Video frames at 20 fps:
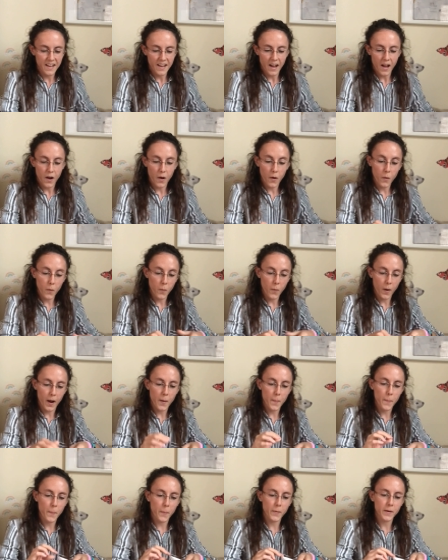Oh,
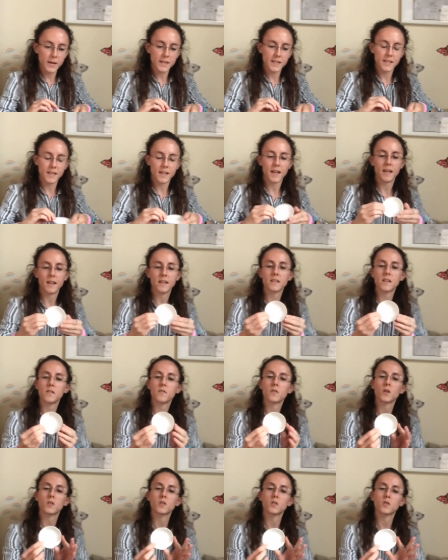how pretty. So you've
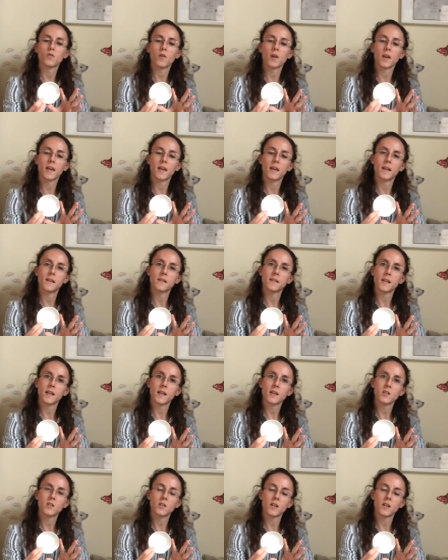got a trinket dish